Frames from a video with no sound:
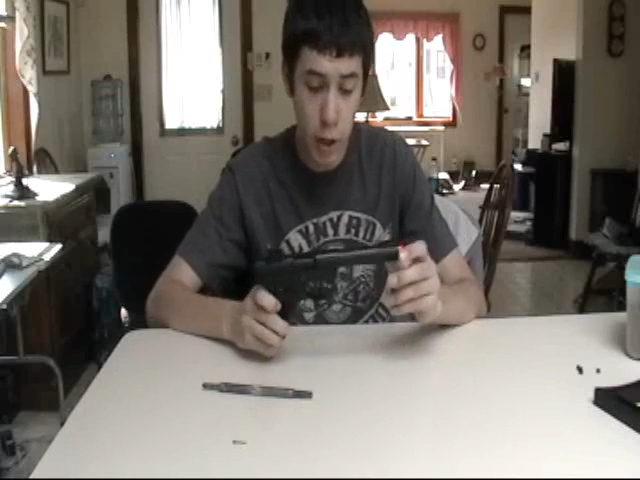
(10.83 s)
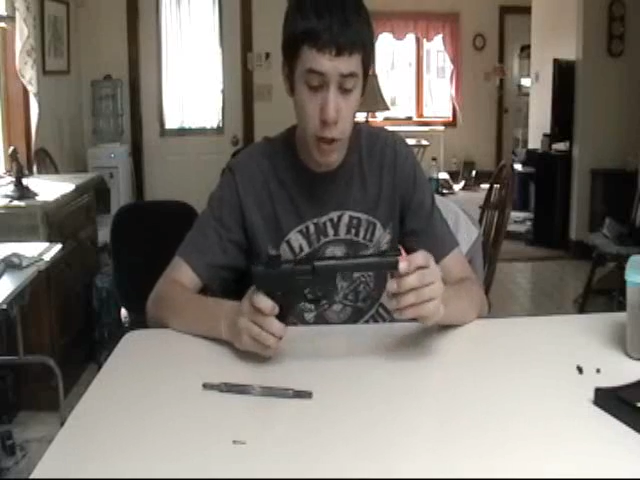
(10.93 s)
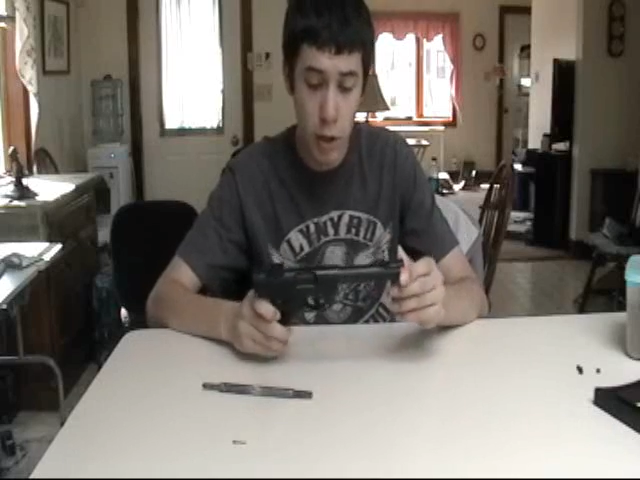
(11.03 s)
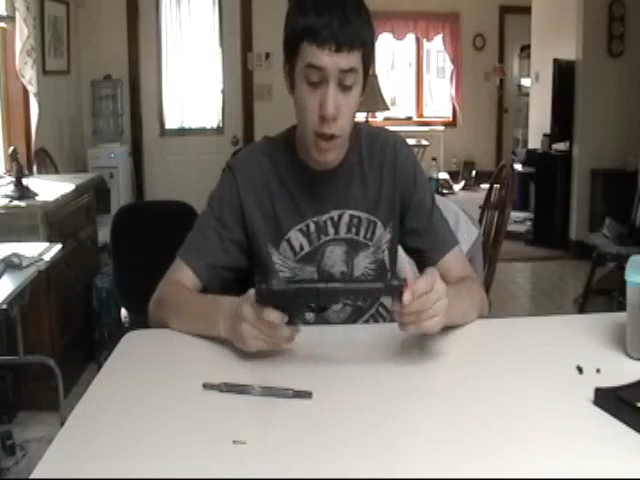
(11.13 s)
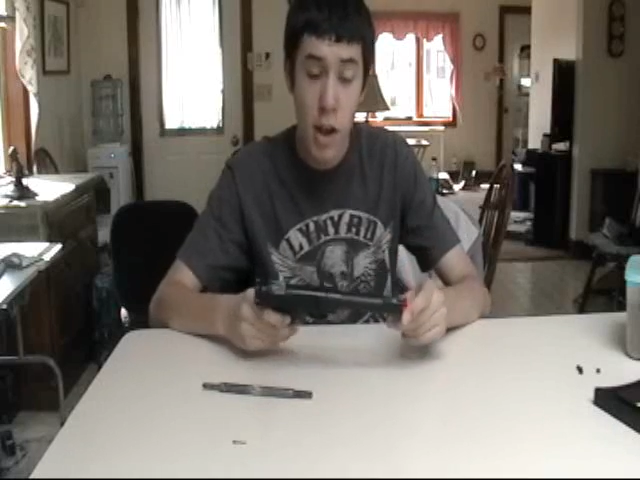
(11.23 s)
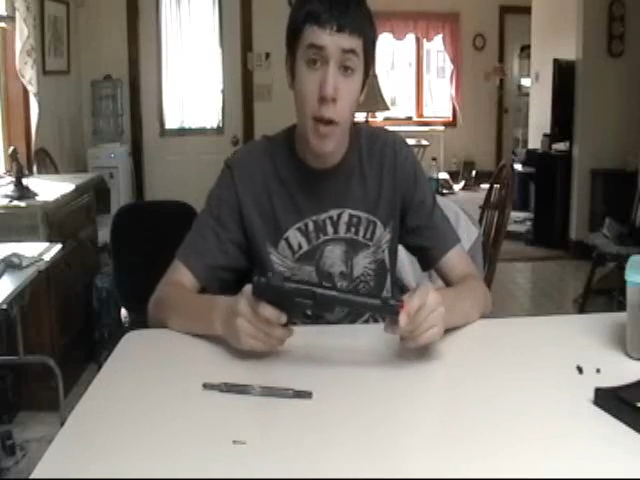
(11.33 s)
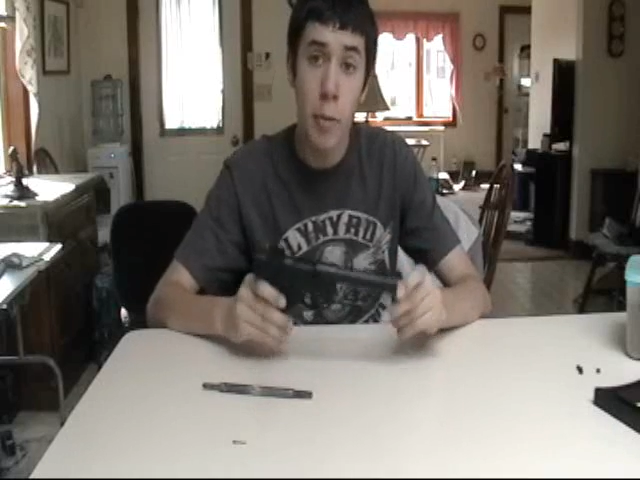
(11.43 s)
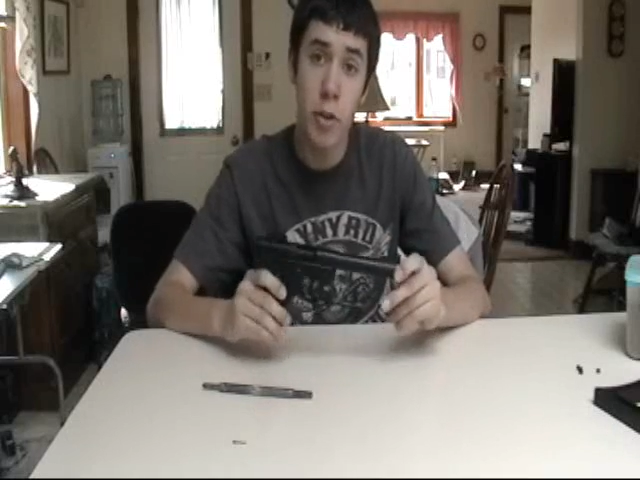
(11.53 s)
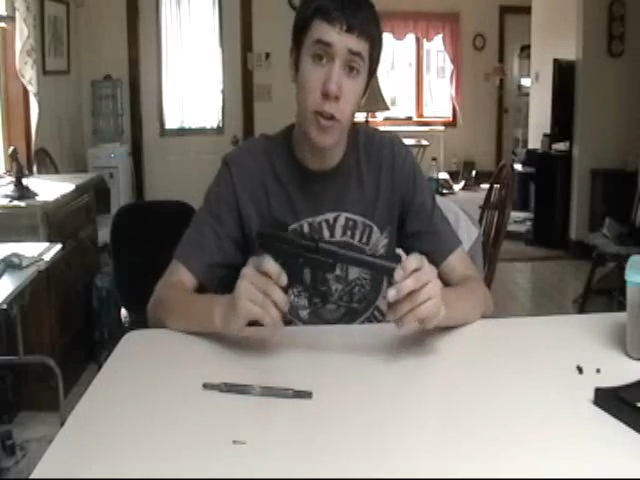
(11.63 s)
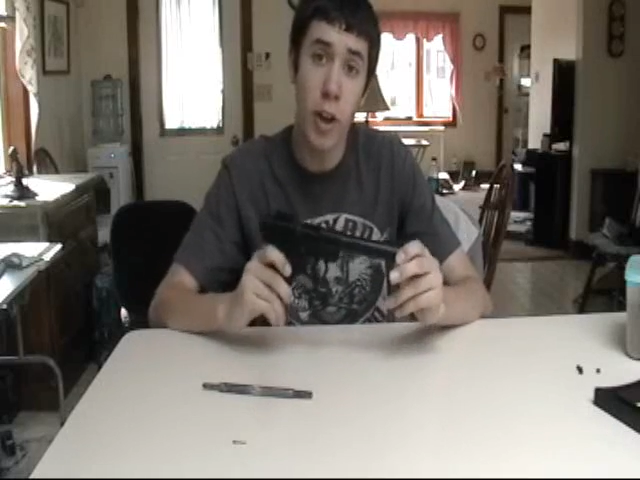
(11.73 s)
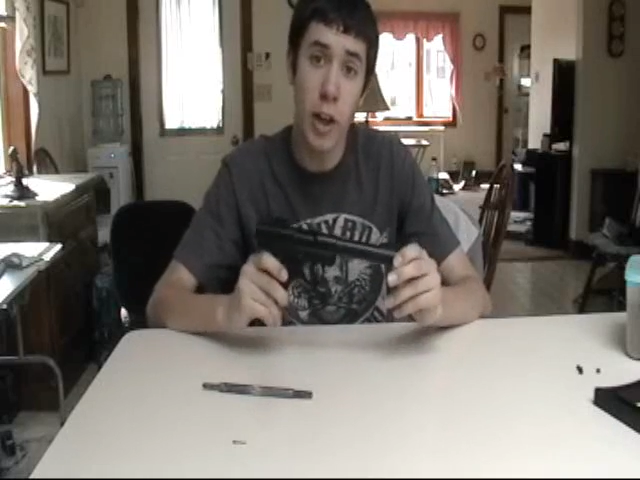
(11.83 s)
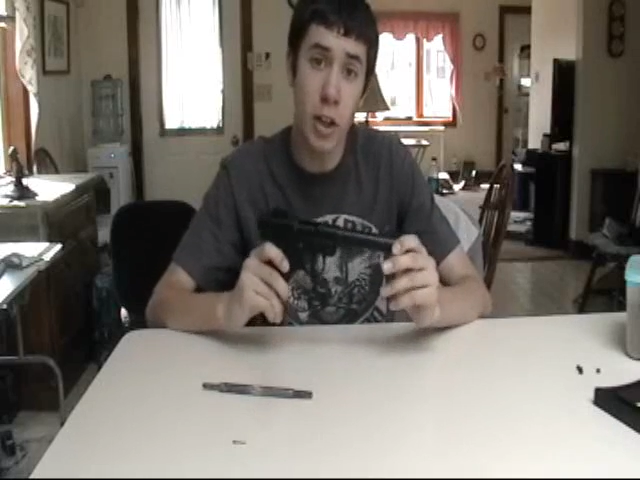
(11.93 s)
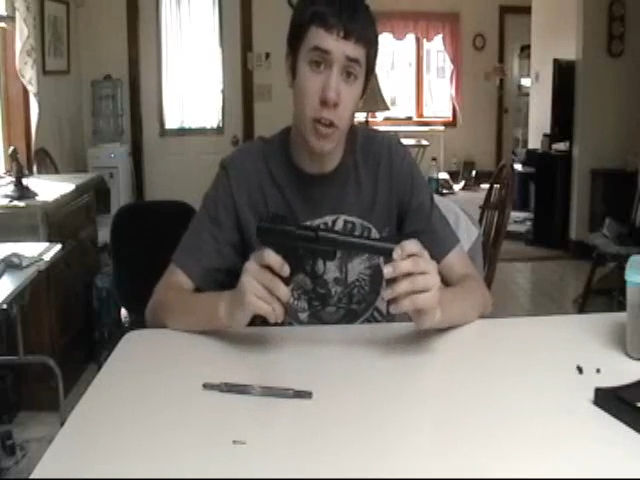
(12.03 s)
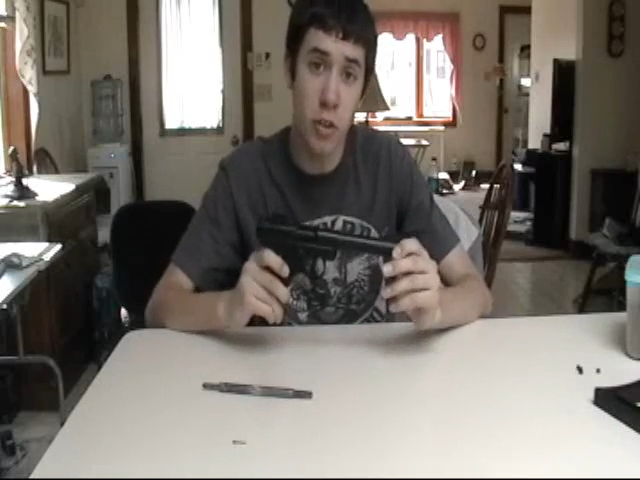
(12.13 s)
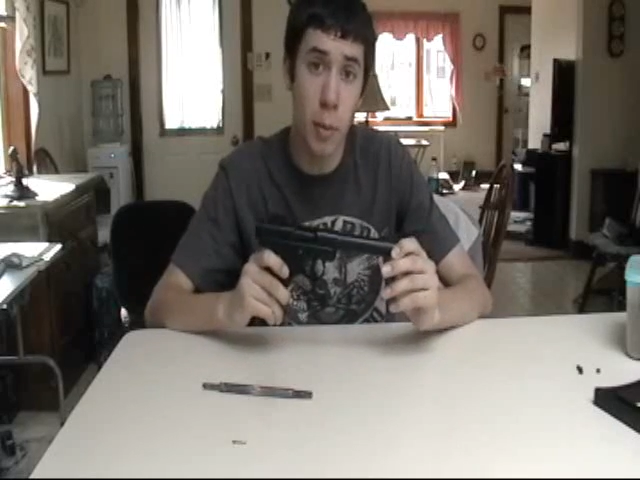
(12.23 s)
I'm going to show you how
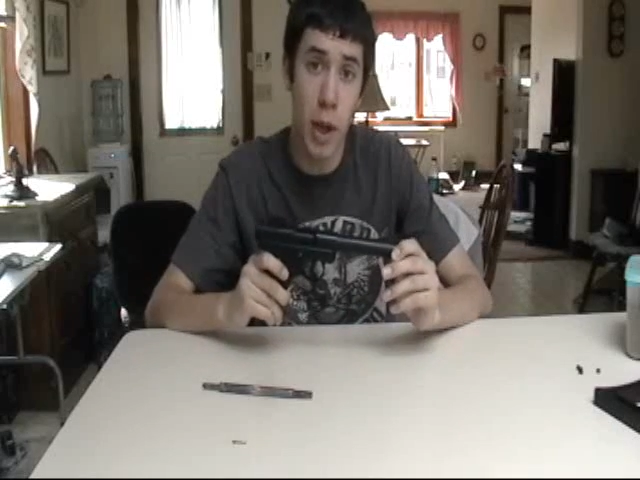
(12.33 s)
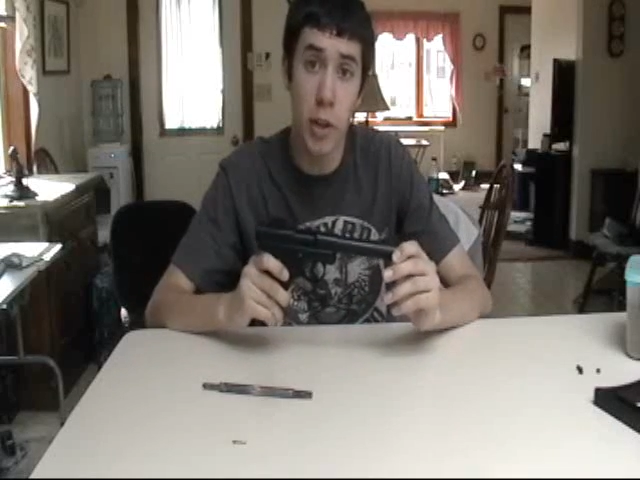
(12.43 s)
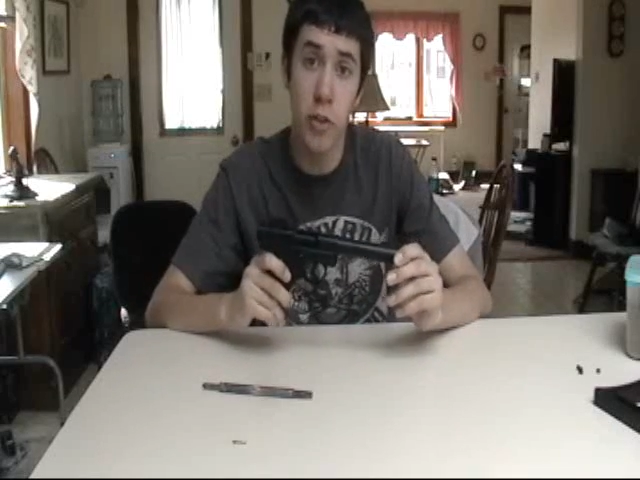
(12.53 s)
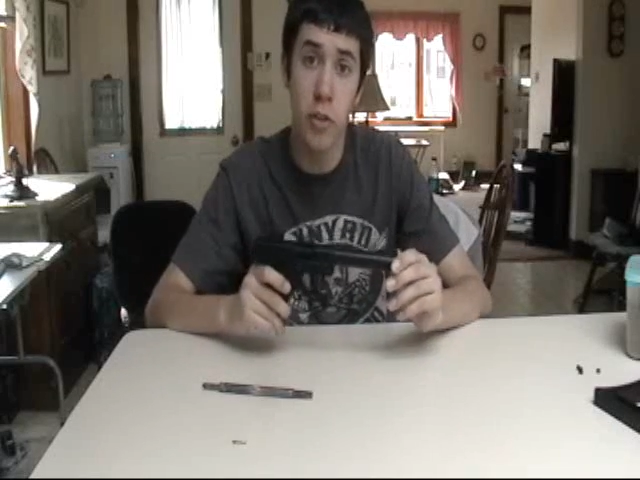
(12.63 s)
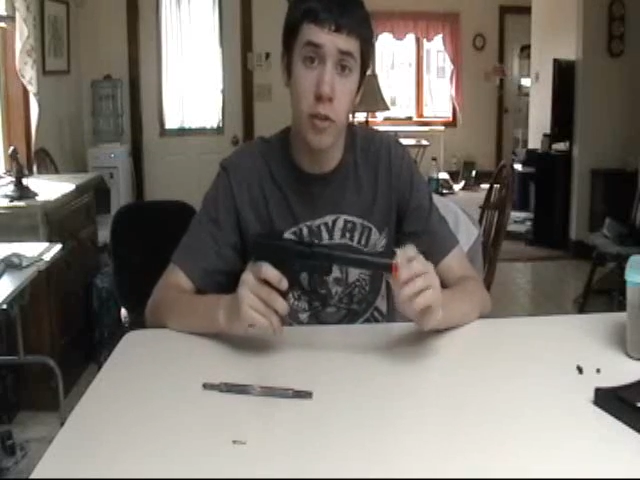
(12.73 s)
to